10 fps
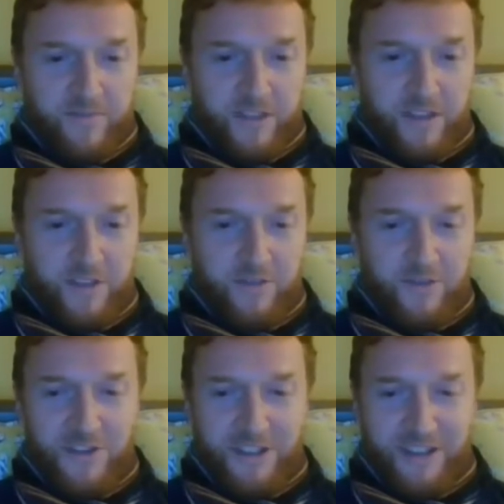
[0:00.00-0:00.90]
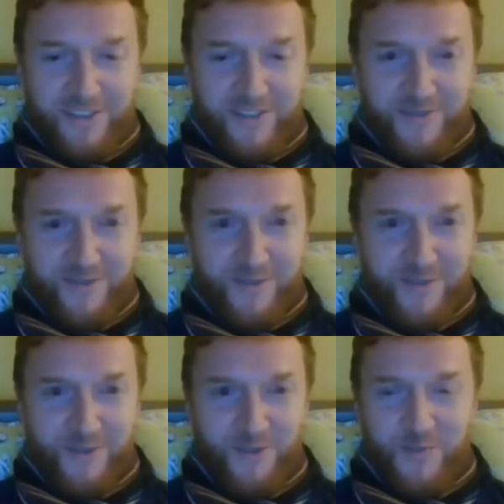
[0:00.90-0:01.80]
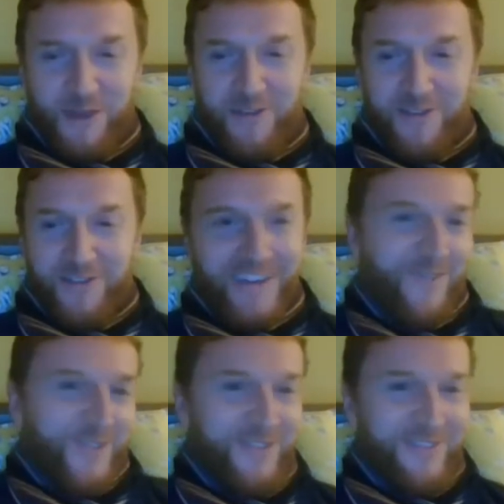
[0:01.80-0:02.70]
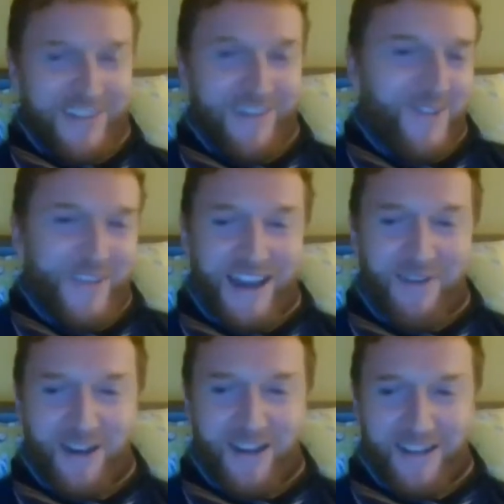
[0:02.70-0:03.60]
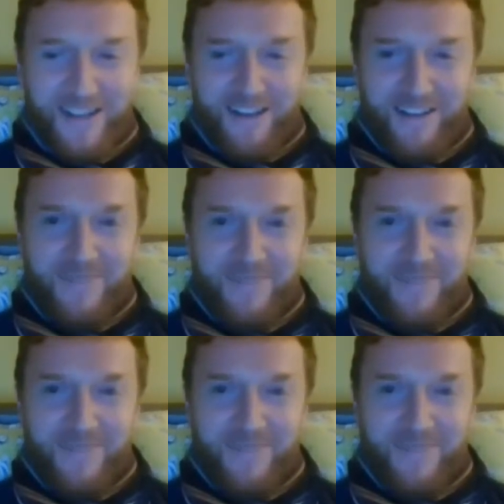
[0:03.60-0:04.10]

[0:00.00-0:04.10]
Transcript: And you can try and guess who they're about if you're that way inclined.